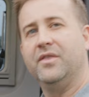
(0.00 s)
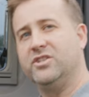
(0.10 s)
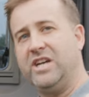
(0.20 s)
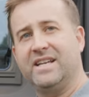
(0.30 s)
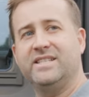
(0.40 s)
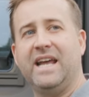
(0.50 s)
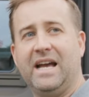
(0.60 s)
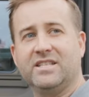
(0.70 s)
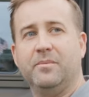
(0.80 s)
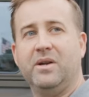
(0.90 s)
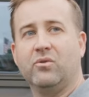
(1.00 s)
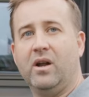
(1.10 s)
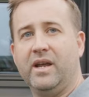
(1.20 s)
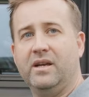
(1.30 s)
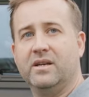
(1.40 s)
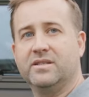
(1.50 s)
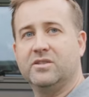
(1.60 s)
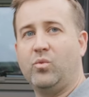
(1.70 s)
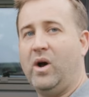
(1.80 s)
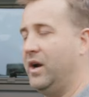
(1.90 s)
The chassis has to be running because
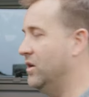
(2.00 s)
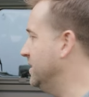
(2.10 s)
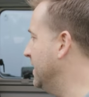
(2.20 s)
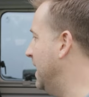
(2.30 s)
it's wired to